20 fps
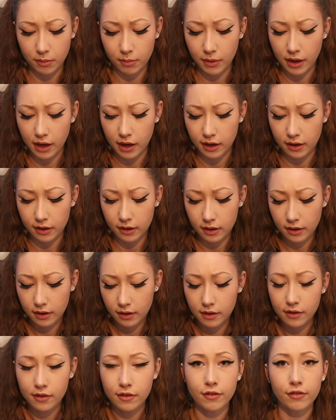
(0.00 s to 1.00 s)
the main
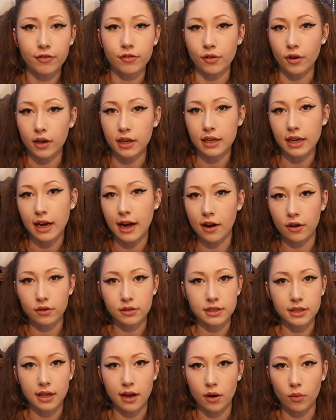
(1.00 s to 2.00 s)
front
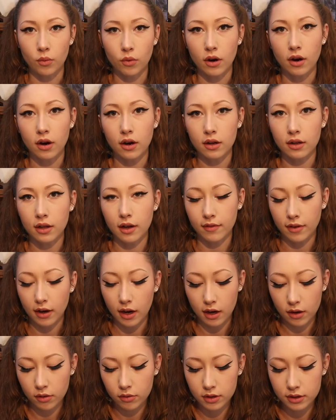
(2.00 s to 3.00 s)
outside wall of
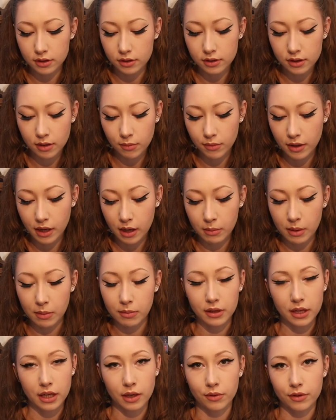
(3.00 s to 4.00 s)
Hogwarts or something.
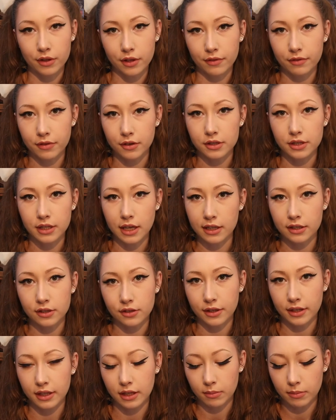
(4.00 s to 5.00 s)
Maybe like when they're first
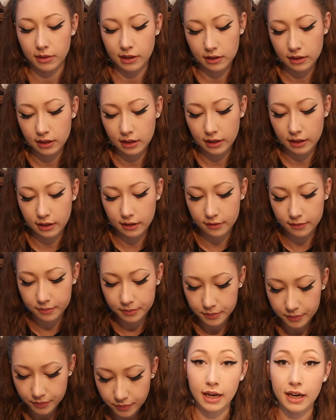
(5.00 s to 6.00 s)
entering the building.
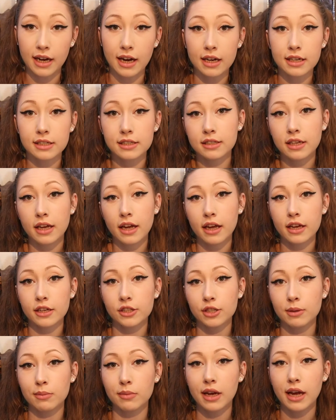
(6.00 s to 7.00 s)
I gotta
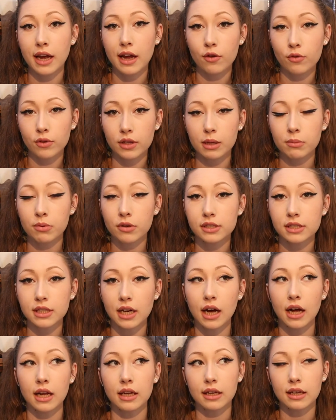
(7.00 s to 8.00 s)
say Jim Kay really puts
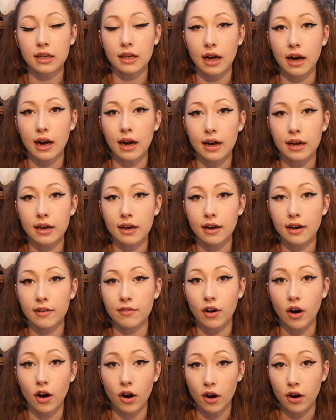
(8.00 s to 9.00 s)
a lot
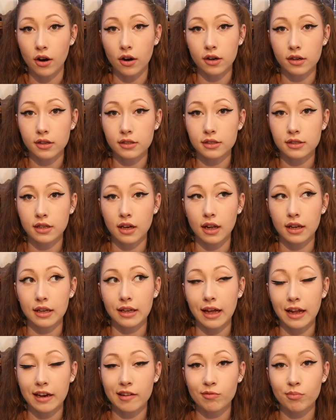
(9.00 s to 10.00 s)
of hogs, a
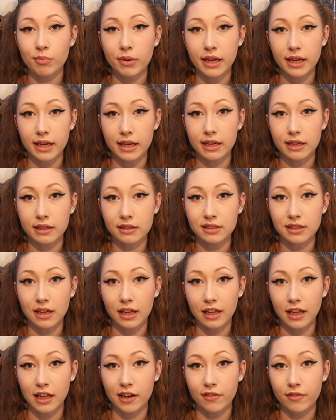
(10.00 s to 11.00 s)
lot of pigs,
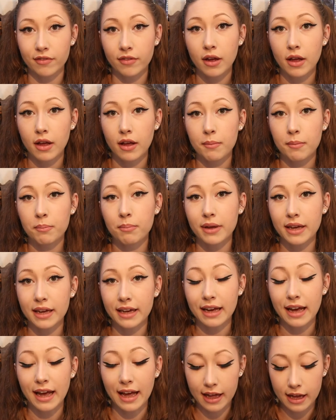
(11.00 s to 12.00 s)
a lot of
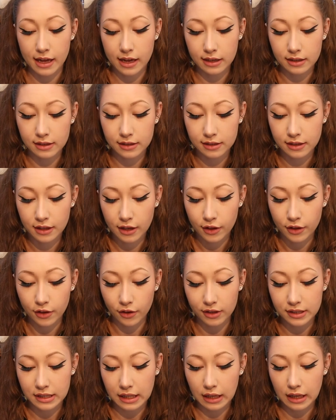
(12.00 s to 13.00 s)
pig heads.
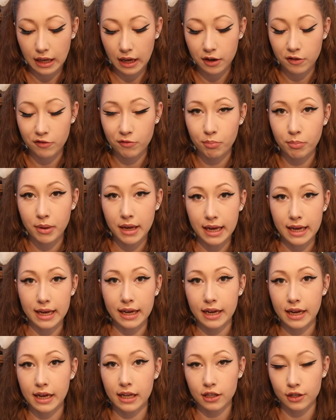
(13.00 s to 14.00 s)
There is a lot of
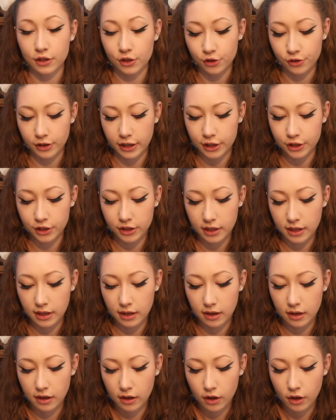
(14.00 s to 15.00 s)
pig
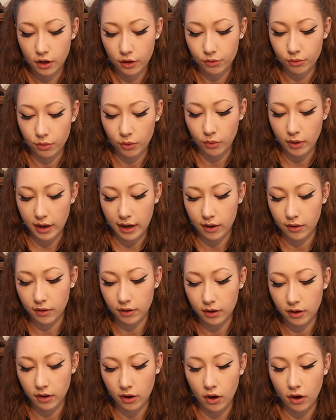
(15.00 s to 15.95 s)
illustration throughout